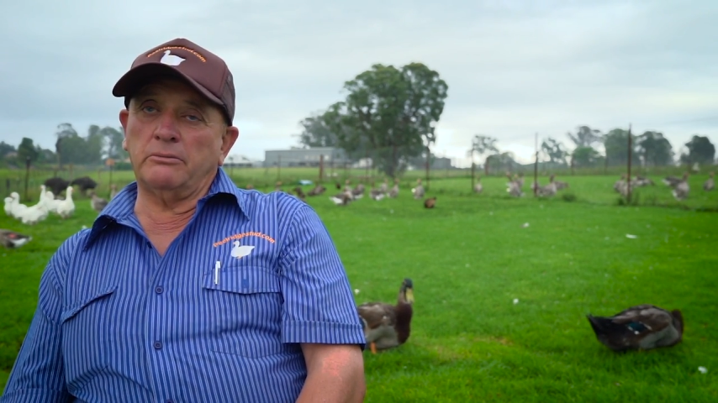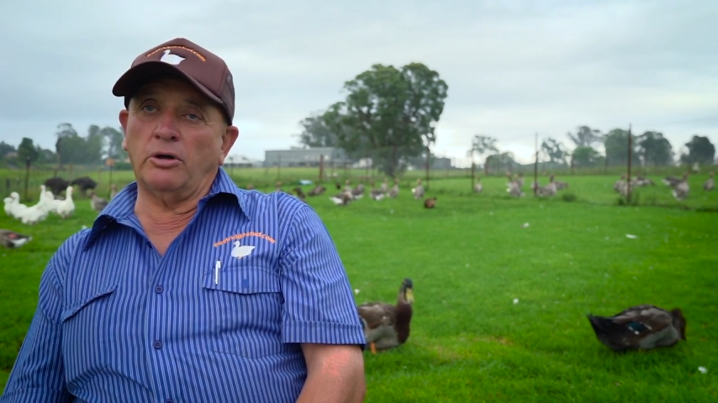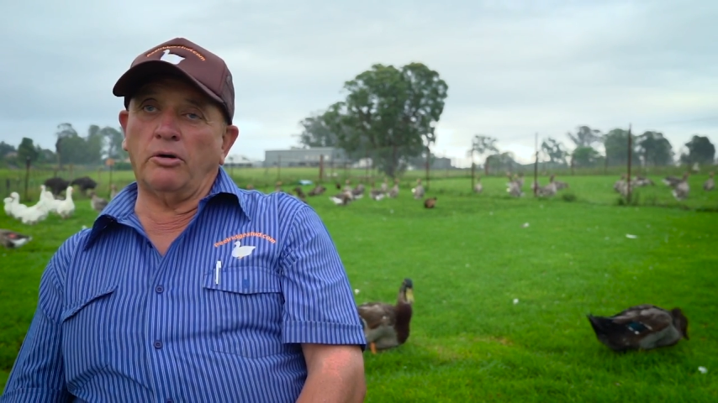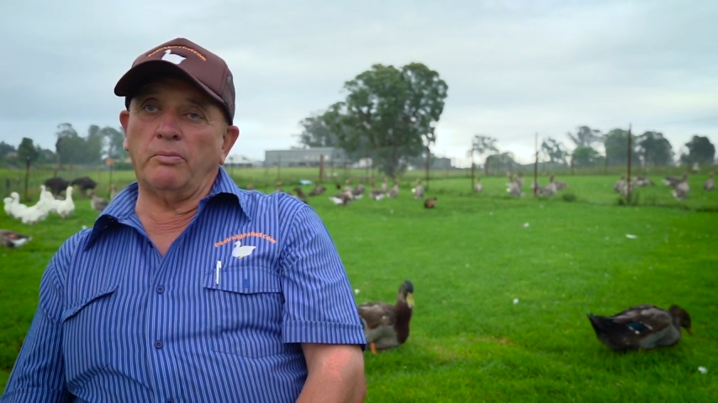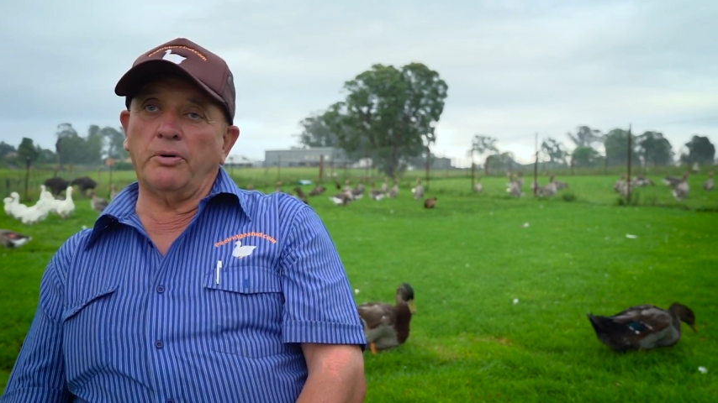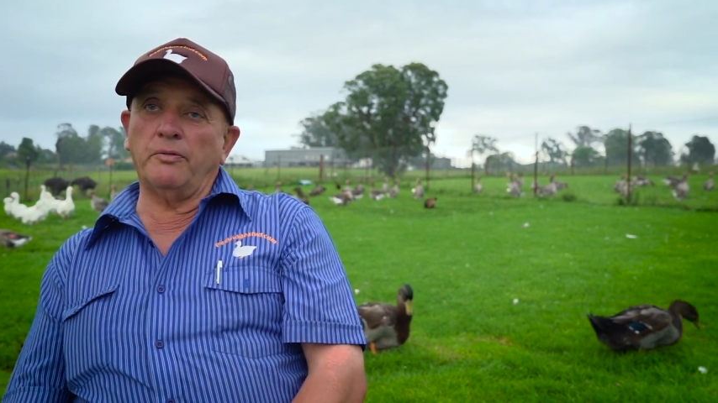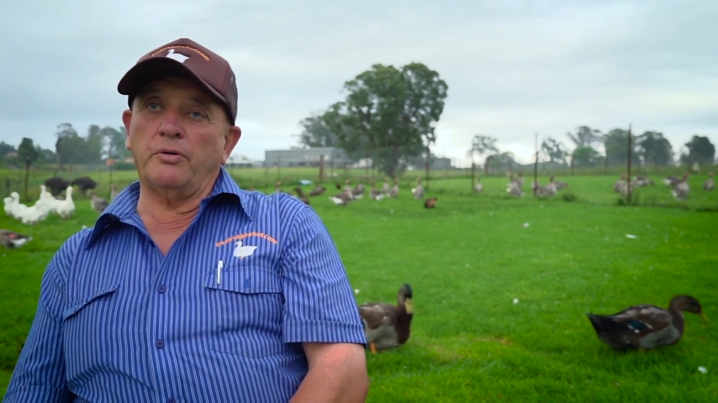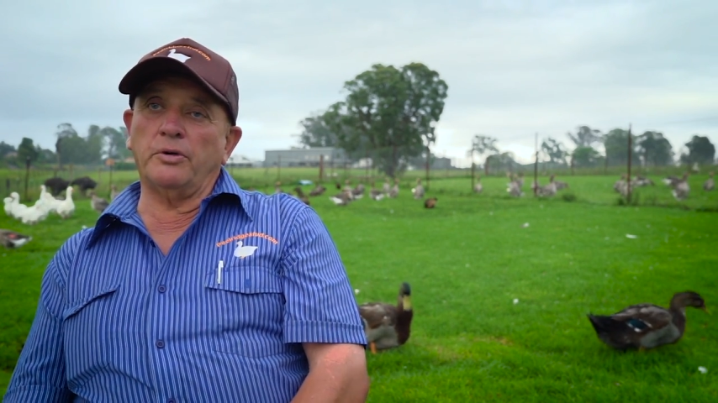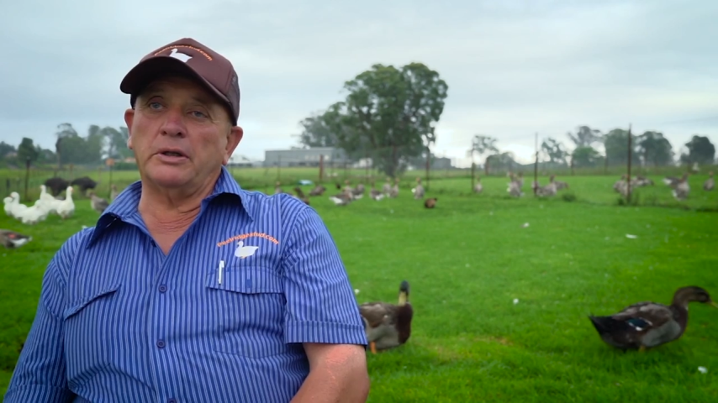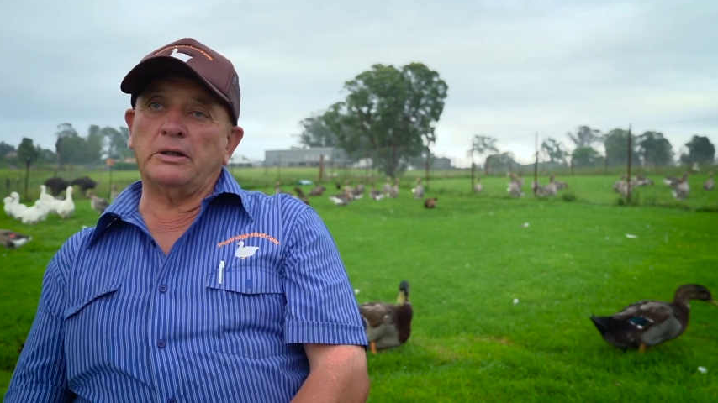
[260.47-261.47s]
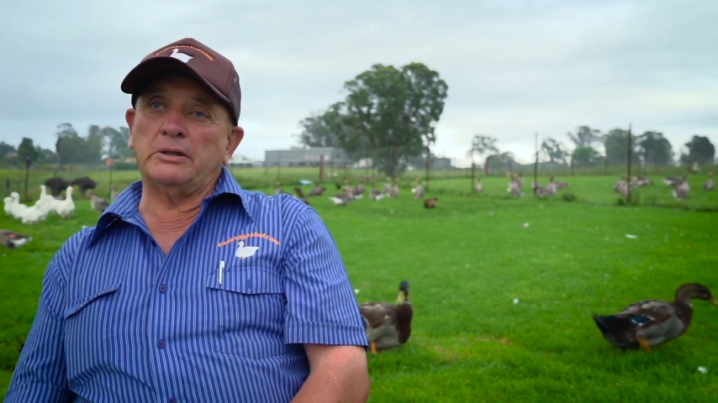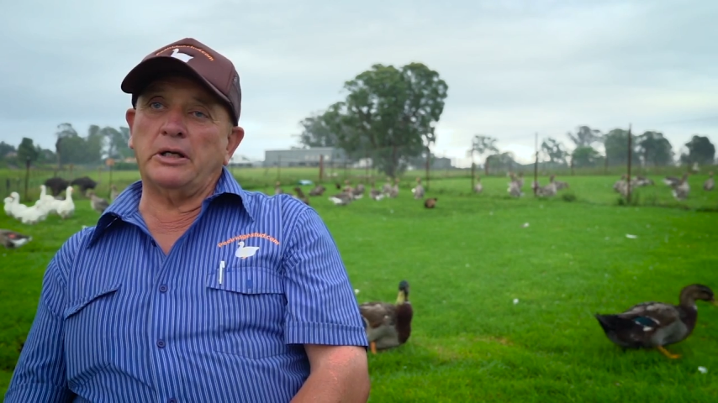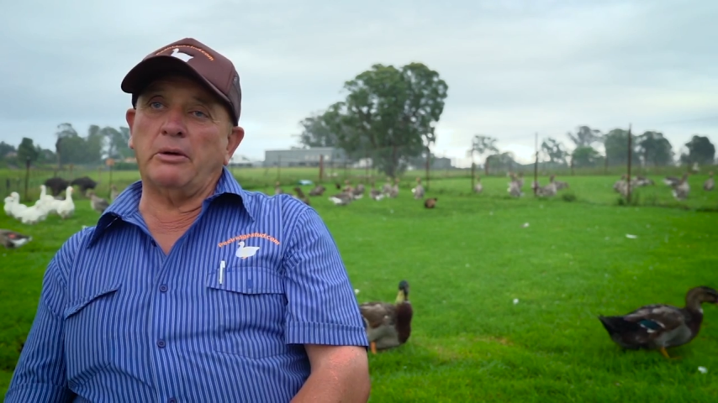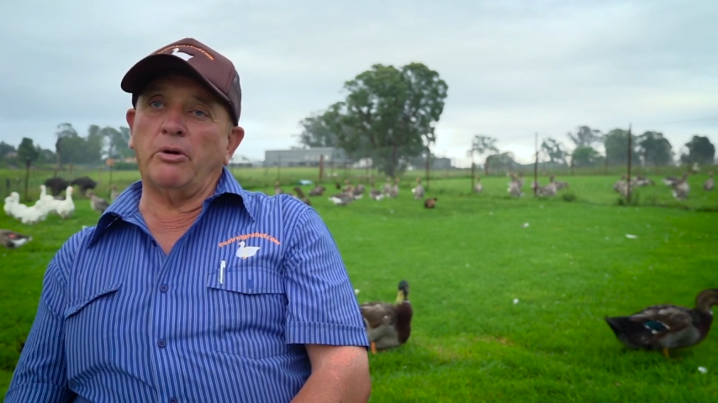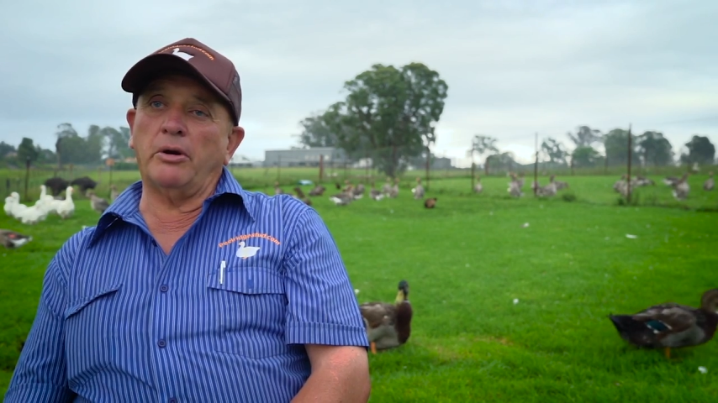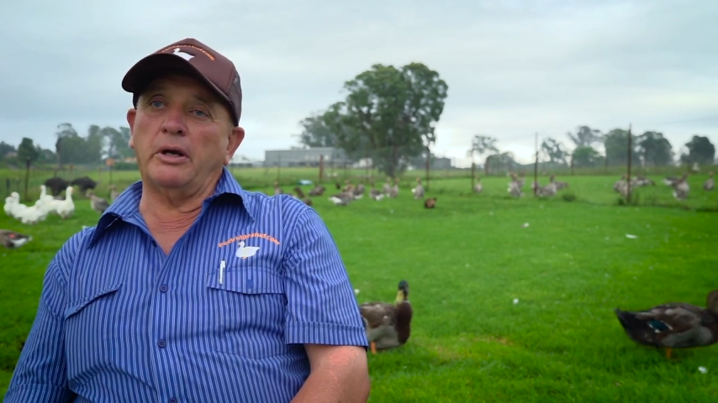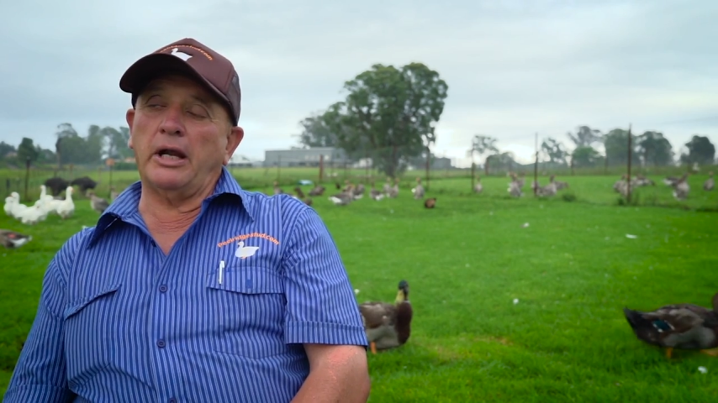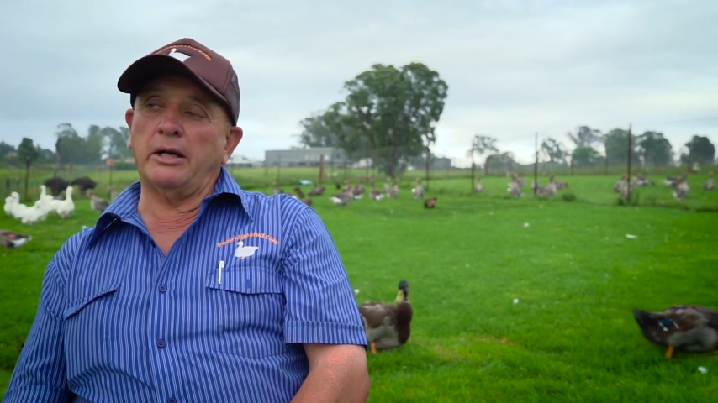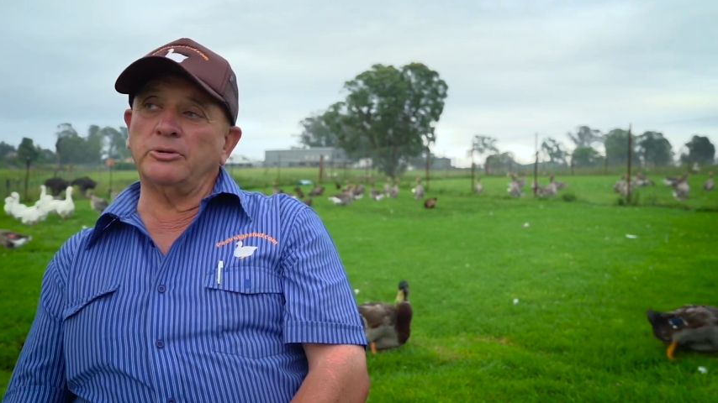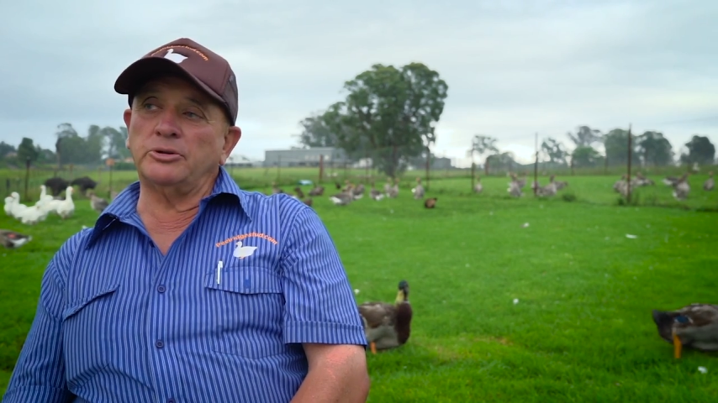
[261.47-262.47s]
dog-proof, or you don't want
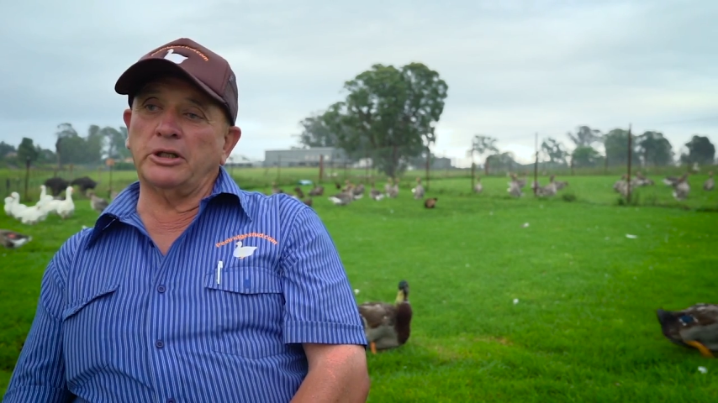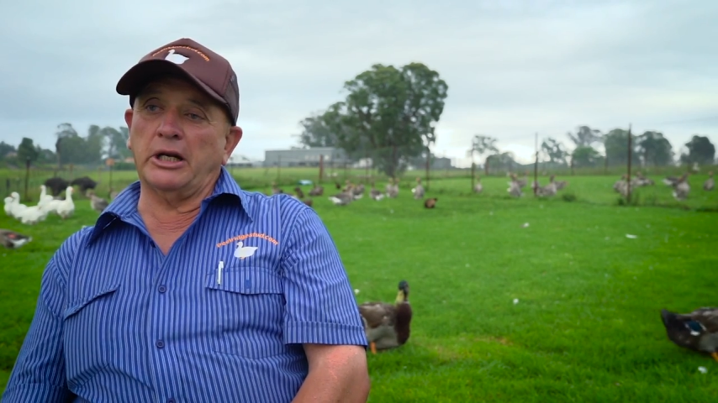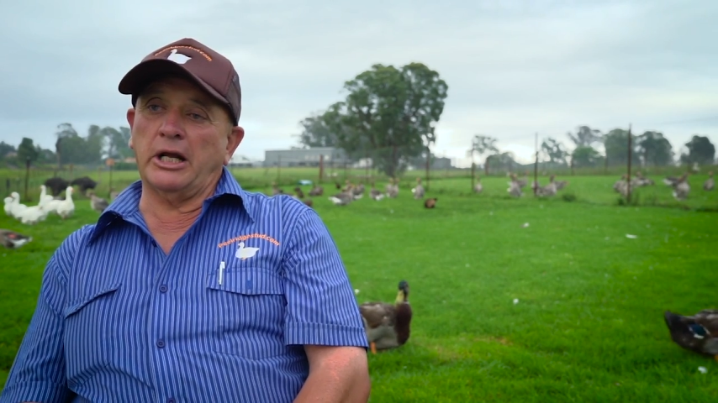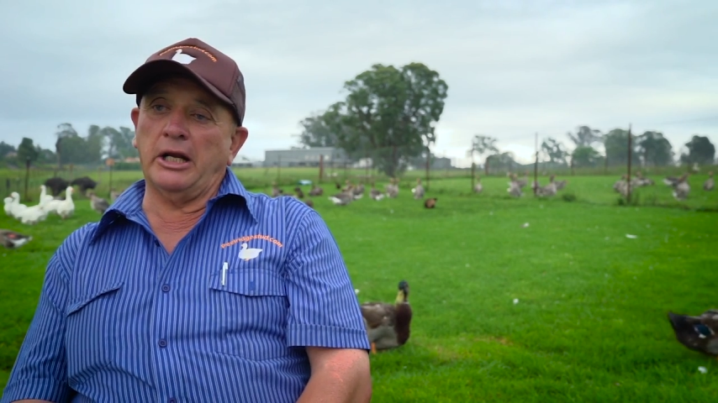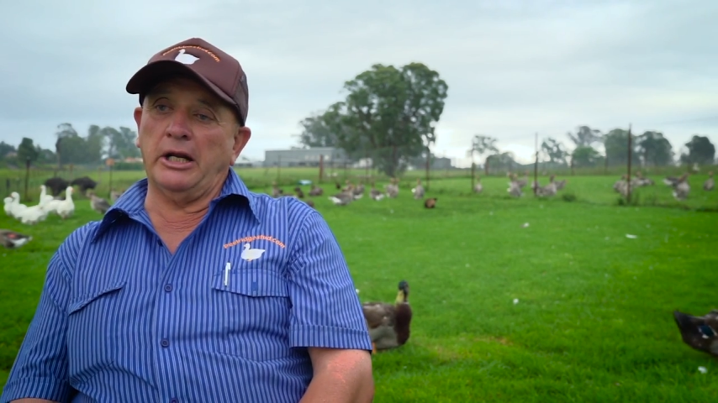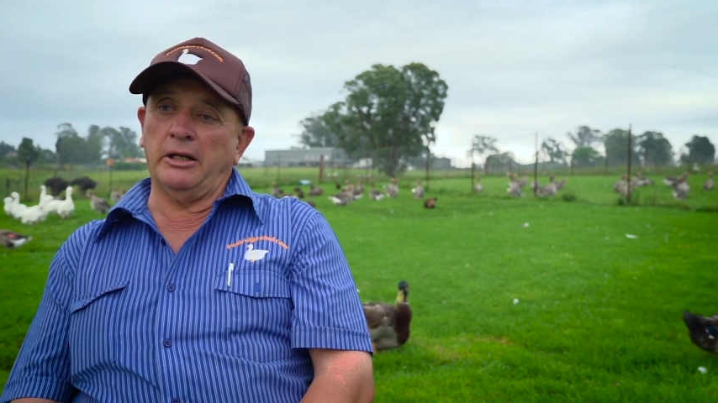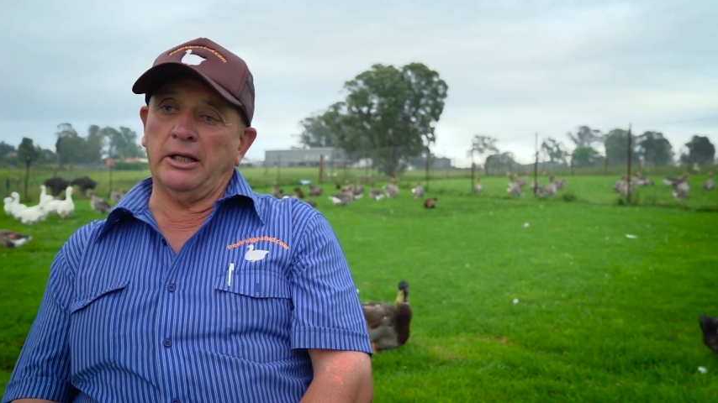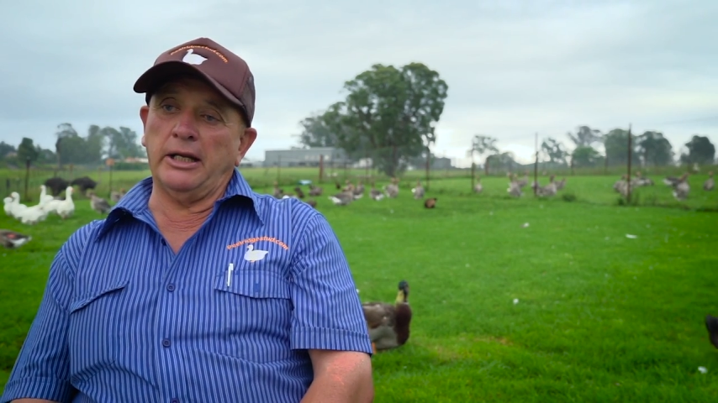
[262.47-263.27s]
animals that are going to